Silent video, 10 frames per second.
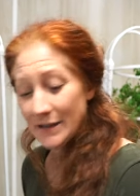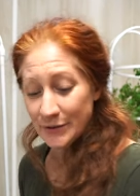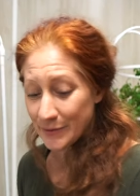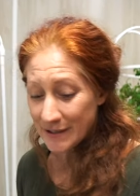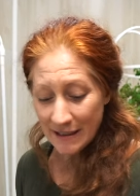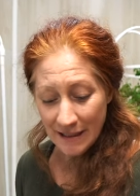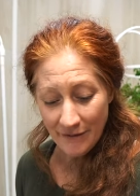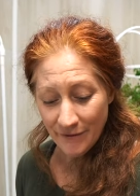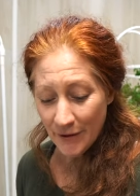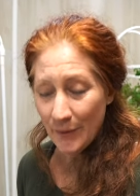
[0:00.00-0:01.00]
So it was like
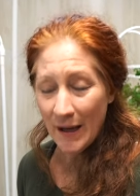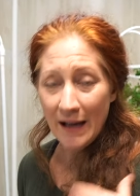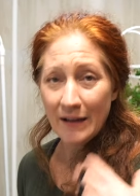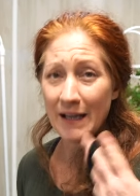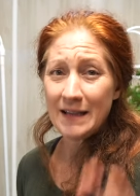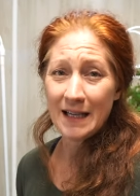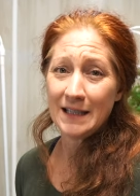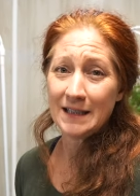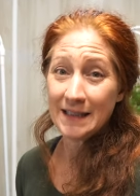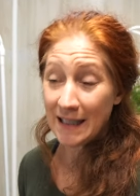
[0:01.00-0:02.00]
that for a while. And
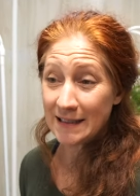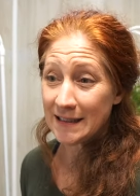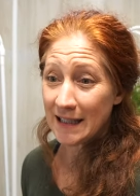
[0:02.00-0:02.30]
then since